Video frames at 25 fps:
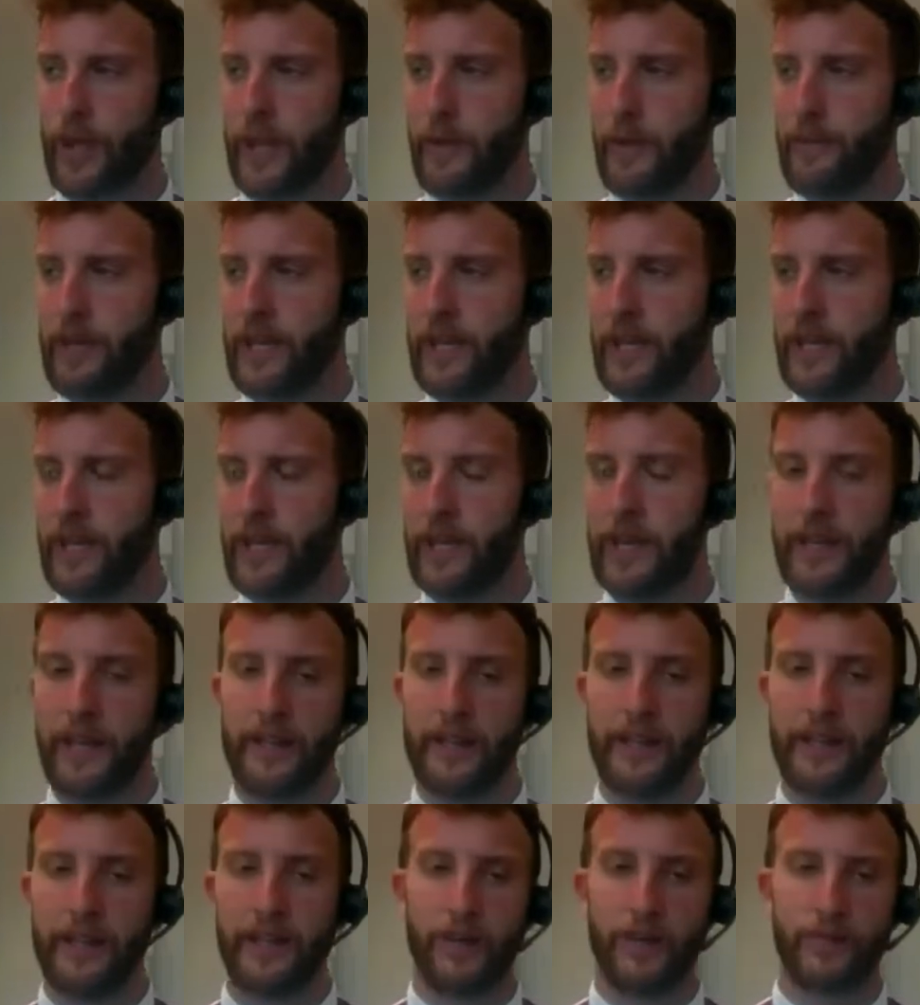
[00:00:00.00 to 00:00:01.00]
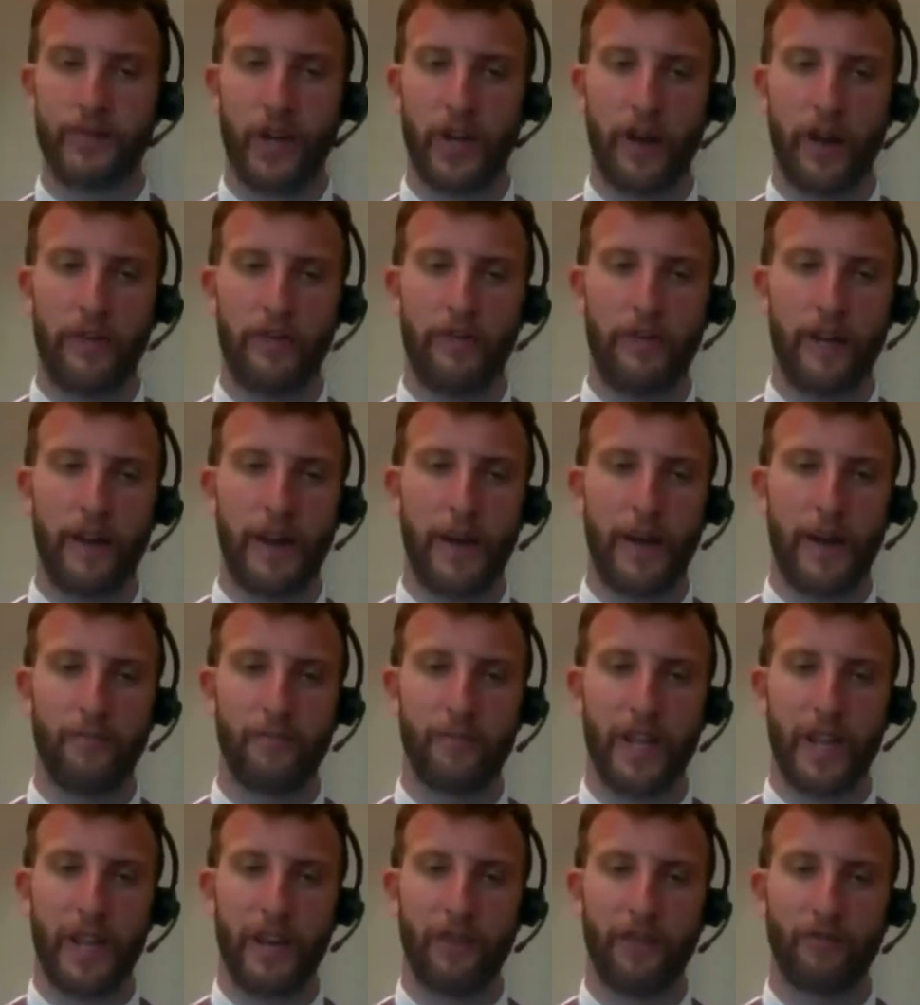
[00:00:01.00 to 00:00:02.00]
do they mean in terms of
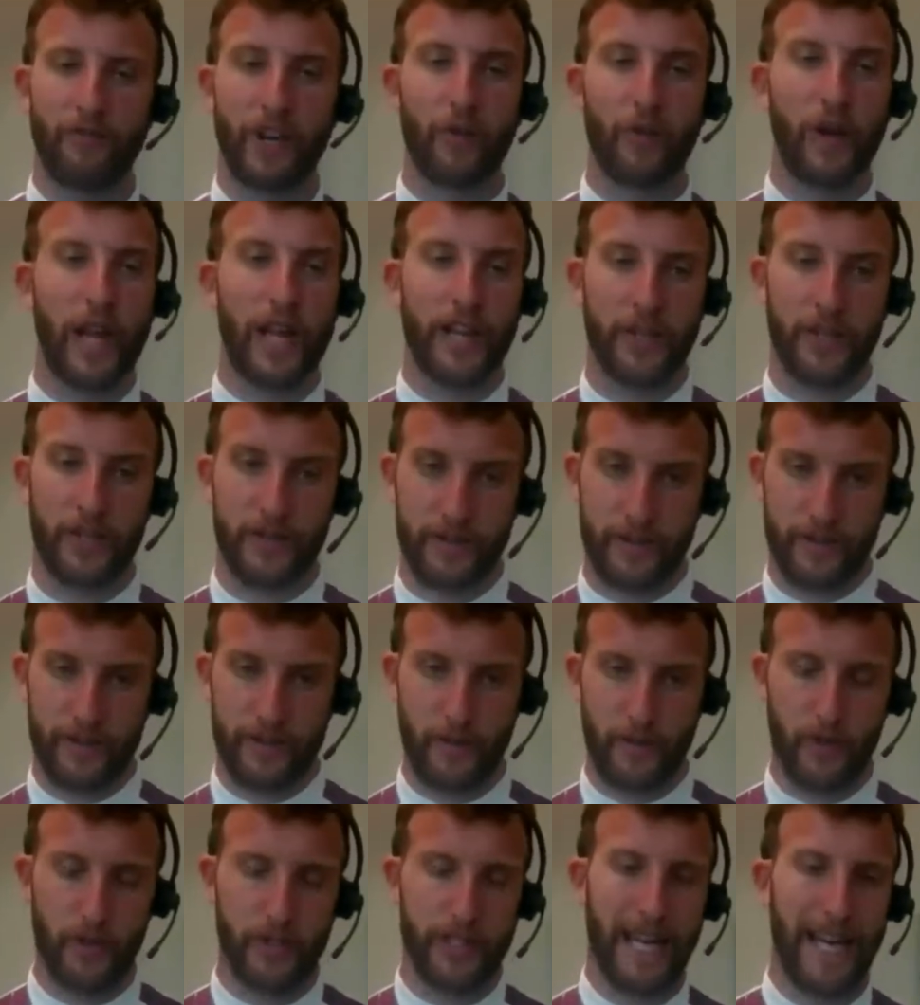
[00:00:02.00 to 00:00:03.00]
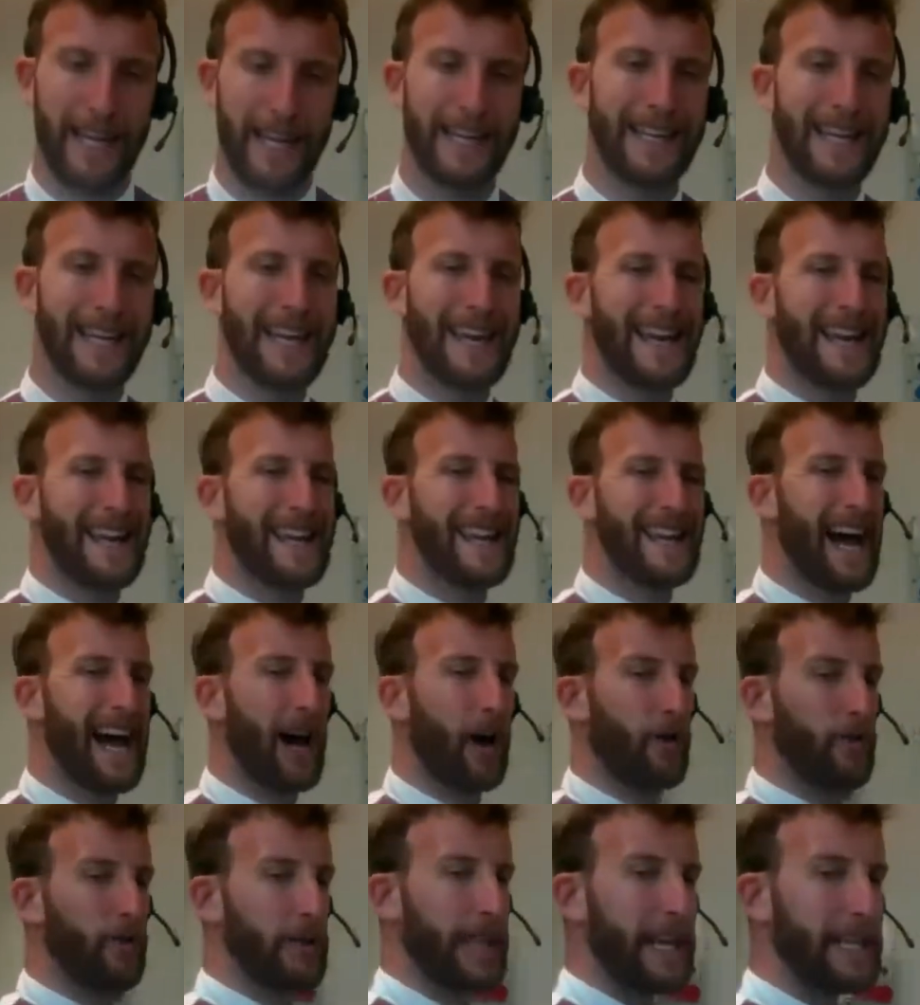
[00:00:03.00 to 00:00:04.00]
regulations? Okay.
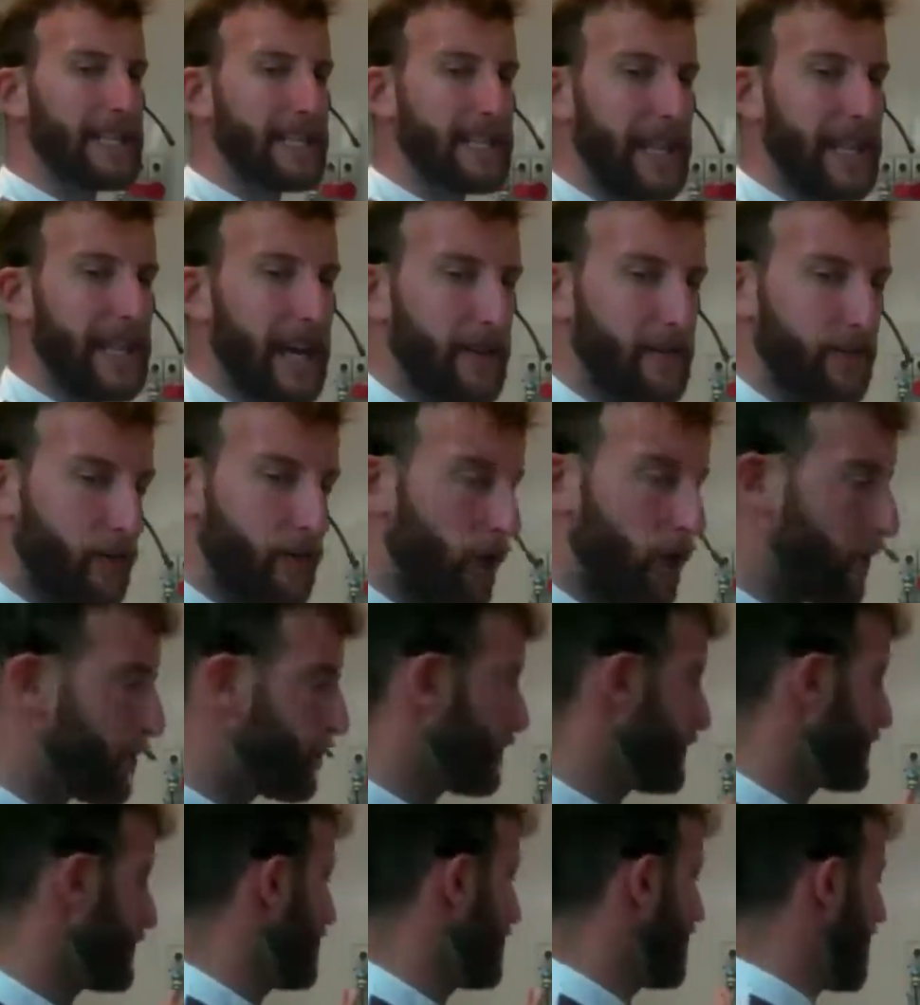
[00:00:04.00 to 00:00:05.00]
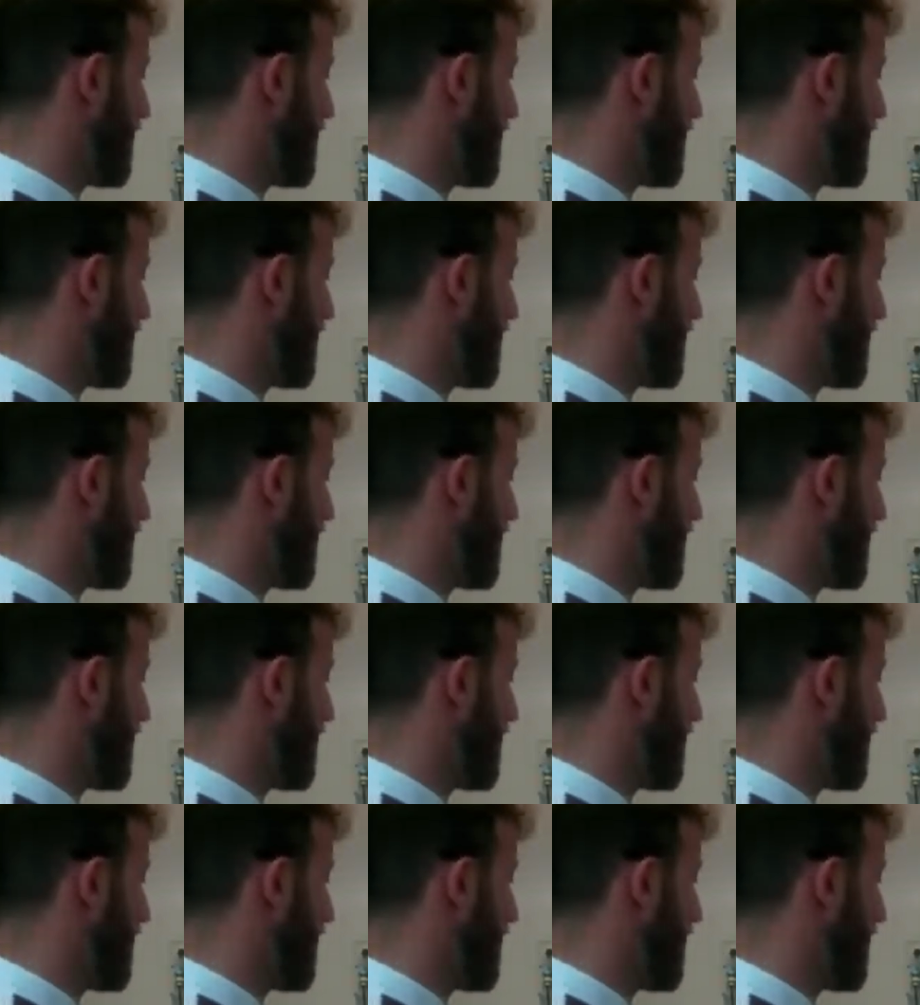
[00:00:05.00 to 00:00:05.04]
Now let's start from